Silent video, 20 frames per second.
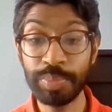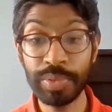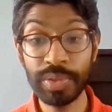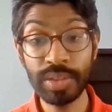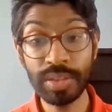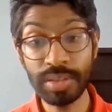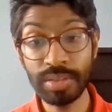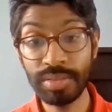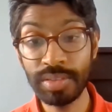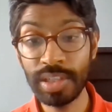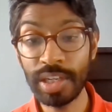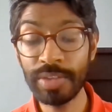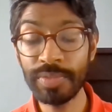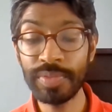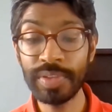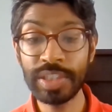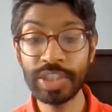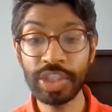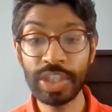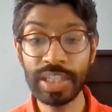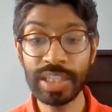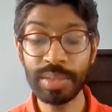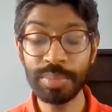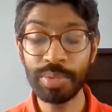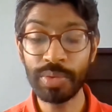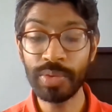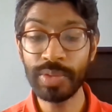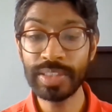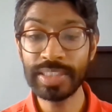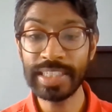But finishing in the
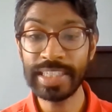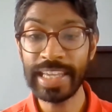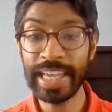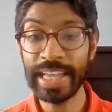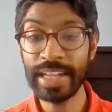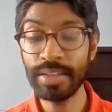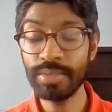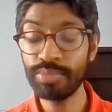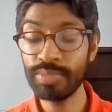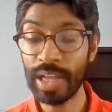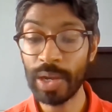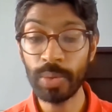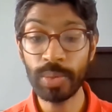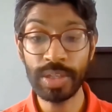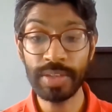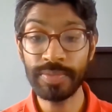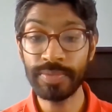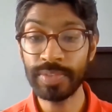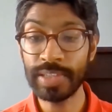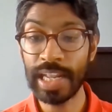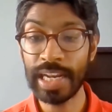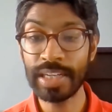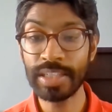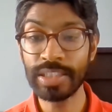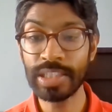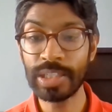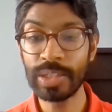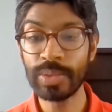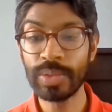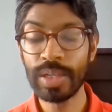points again, that'll give
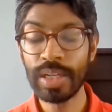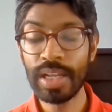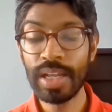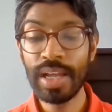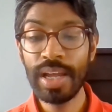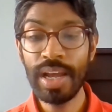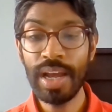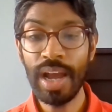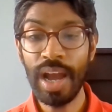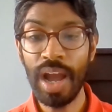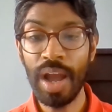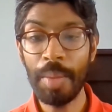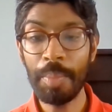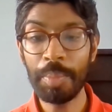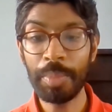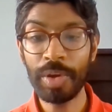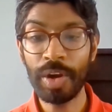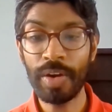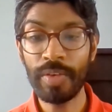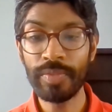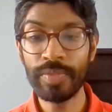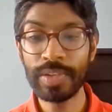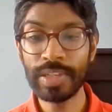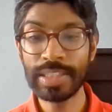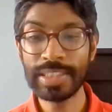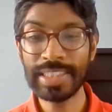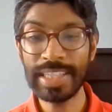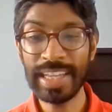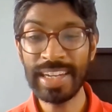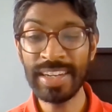Fernando confidence.